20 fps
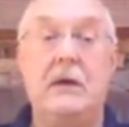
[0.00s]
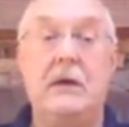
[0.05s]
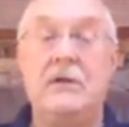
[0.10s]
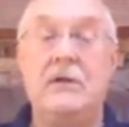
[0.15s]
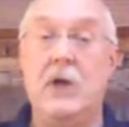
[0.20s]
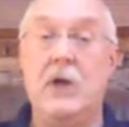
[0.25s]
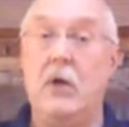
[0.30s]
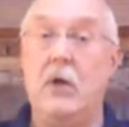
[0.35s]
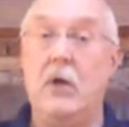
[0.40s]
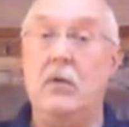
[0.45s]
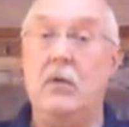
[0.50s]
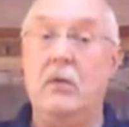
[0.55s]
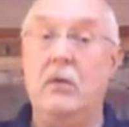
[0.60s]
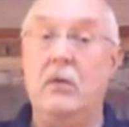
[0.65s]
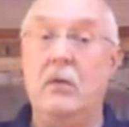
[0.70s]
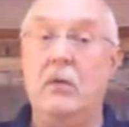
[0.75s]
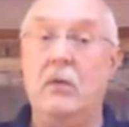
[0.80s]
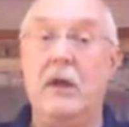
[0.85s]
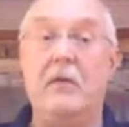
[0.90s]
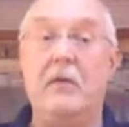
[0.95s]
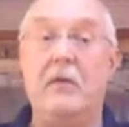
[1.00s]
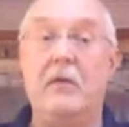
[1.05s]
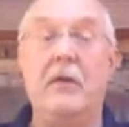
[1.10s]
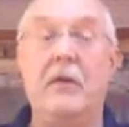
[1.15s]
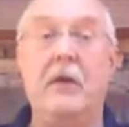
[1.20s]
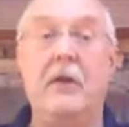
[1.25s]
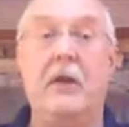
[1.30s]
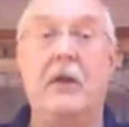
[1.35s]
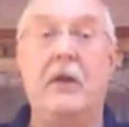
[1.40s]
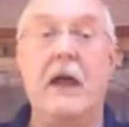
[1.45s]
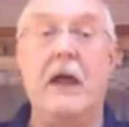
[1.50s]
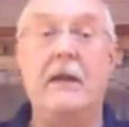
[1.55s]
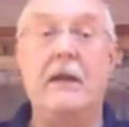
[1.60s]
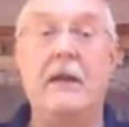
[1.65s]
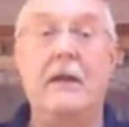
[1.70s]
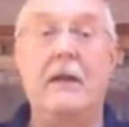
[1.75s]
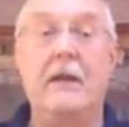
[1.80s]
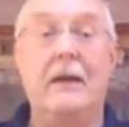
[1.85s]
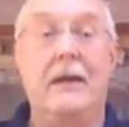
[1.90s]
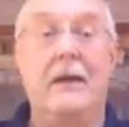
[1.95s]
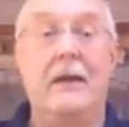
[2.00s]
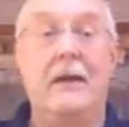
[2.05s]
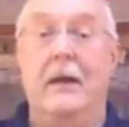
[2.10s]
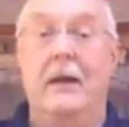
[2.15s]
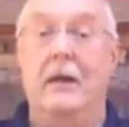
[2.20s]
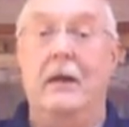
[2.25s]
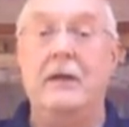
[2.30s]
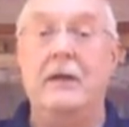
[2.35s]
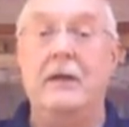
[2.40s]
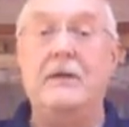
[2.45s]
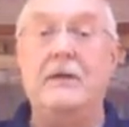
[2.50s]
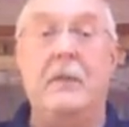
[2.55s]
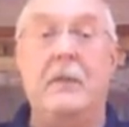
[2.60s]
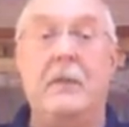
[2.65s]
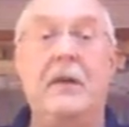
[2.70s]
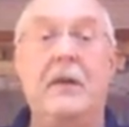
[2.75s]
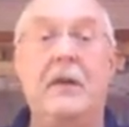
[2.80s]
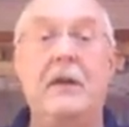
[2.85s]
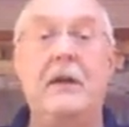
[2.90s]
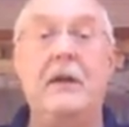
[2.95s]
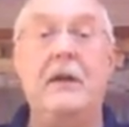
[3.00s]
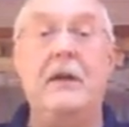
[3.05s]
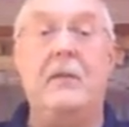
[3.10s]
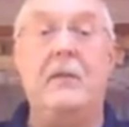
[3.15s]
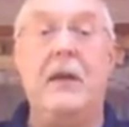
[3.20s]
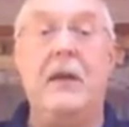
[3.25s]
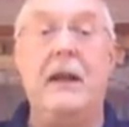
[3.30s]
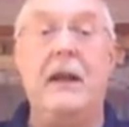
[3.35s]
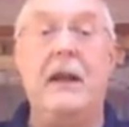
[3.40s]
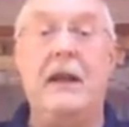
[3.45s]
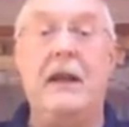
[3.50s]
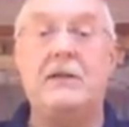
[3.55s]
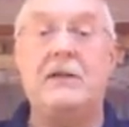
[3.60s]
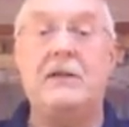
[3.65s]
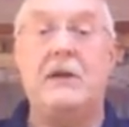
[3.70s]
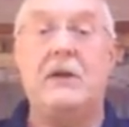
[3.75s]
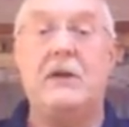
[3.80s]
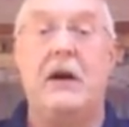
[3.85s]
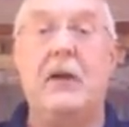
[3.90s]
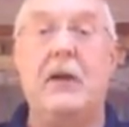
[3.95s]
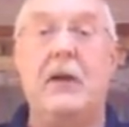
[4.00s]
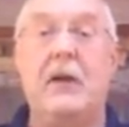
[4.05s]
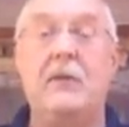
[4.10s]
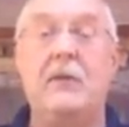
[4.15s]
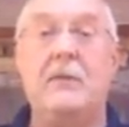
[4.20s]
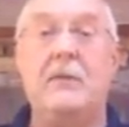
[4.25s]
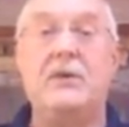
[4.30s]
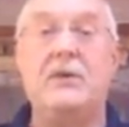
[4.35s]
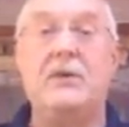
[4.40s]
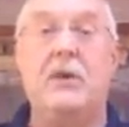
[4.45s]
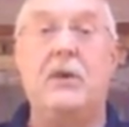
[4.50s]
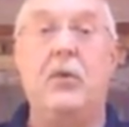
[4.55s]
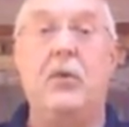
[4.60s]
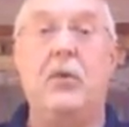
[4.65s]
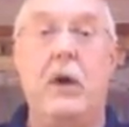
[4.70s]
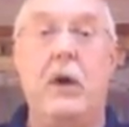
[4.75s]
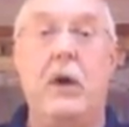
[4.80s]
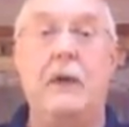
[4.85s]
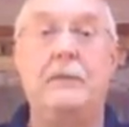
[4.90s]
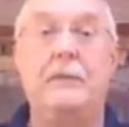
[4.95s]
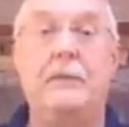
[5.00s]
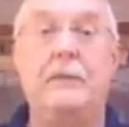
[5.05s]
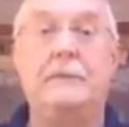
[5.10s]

So, without further delay, let's jump into the deep end and get started with episode 1.